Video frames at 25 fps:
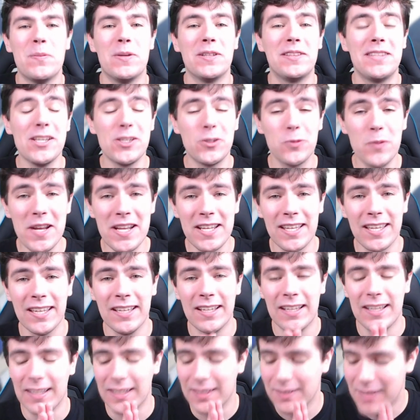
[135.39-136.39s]
But this
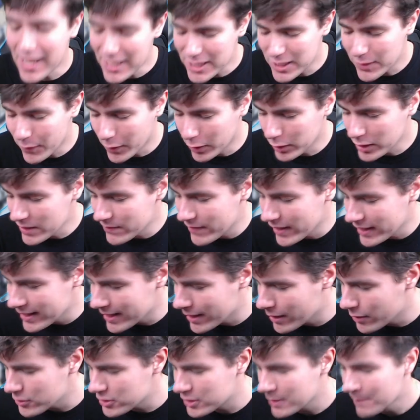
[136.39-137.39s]
week, lots of early
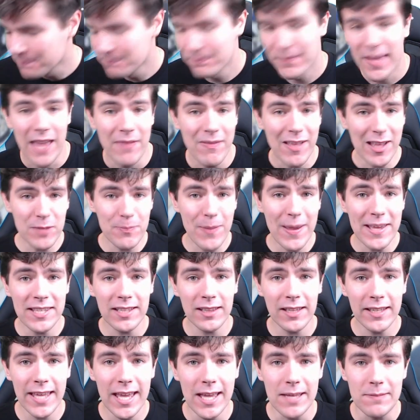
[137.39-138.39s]
videos, and that's
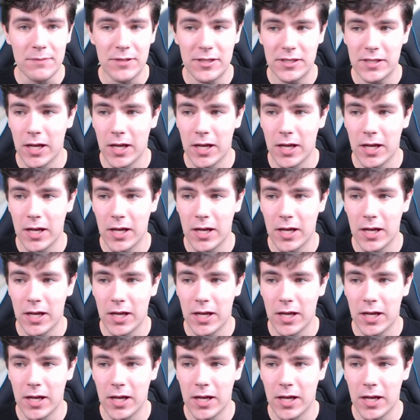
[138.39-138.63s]
basically it.